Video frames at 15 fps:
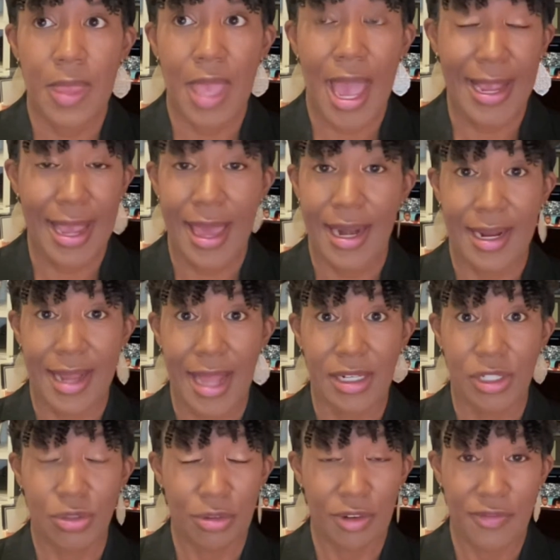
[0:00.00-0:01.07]
I kind of got
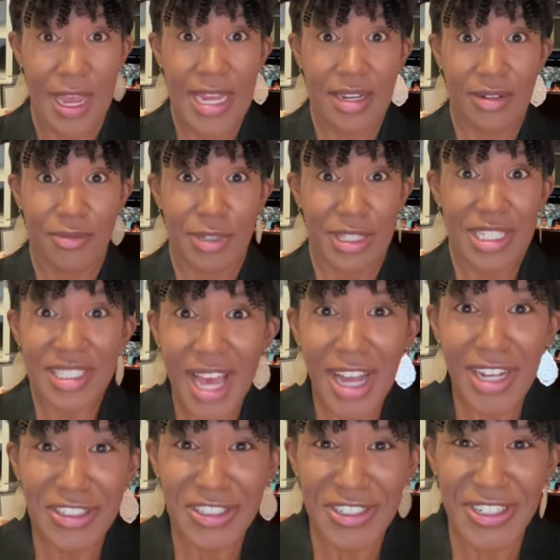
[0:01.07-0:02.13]
into a fight with the
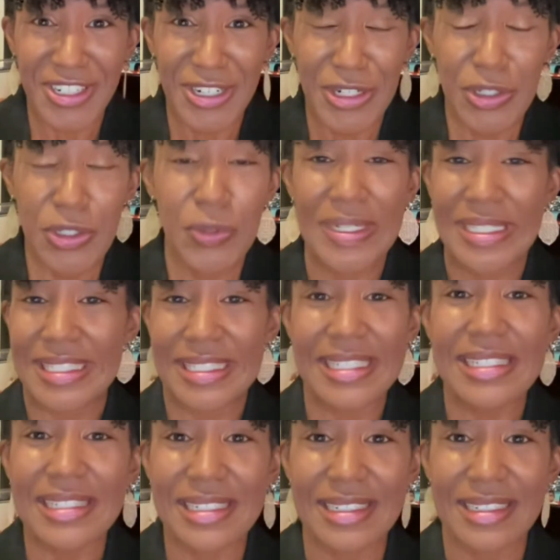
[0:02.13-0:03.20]
doctor who
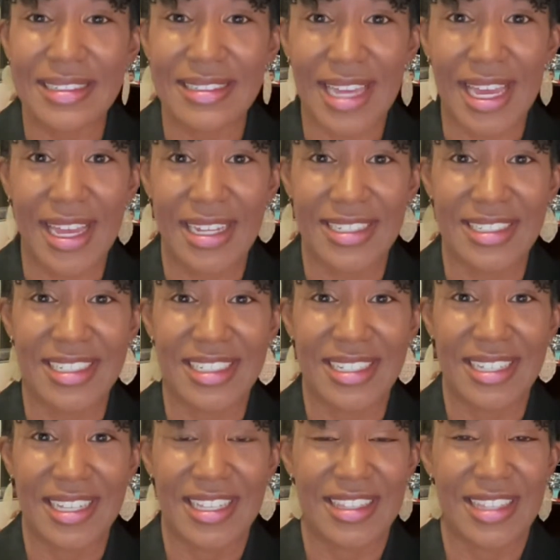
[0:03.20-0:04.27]
insisted that
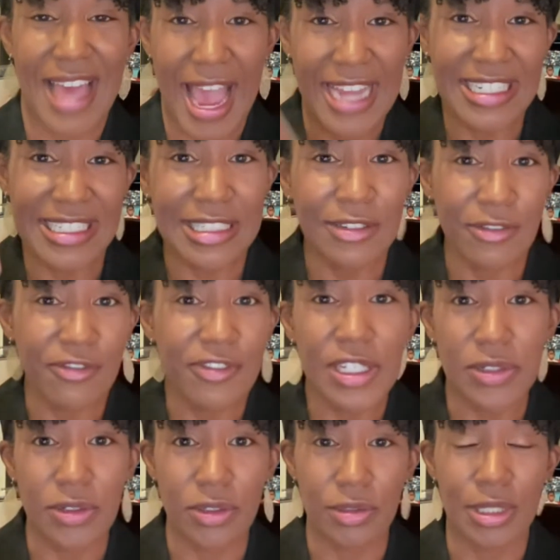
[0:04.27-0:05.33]
I didn't
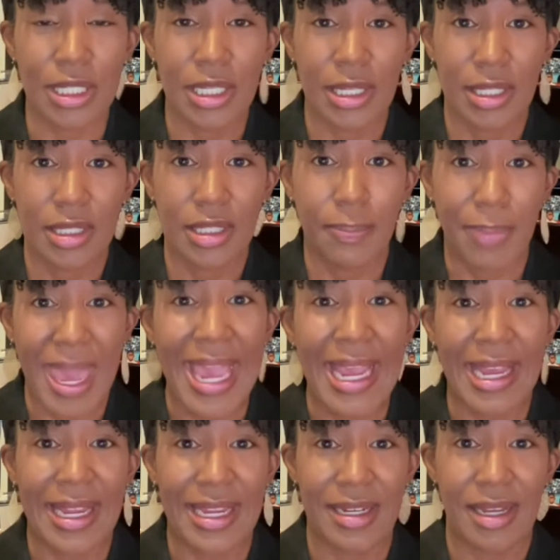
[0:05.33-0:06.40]
feel the
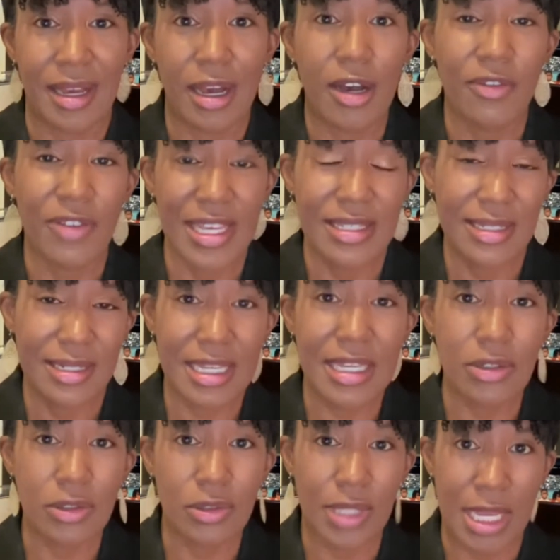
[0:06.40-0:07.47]
pain of his
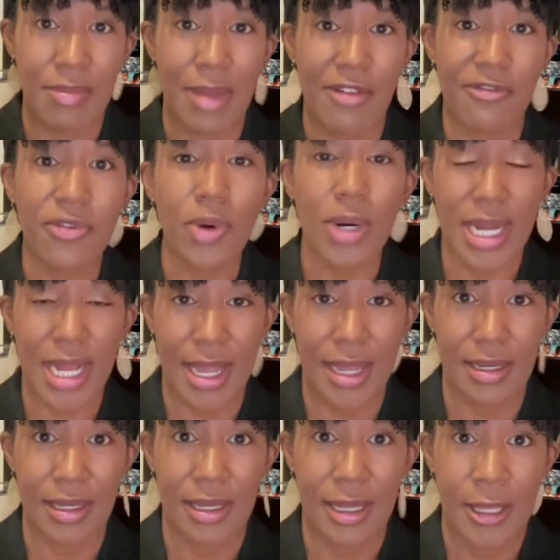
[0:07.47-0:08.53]
needle in my forehead.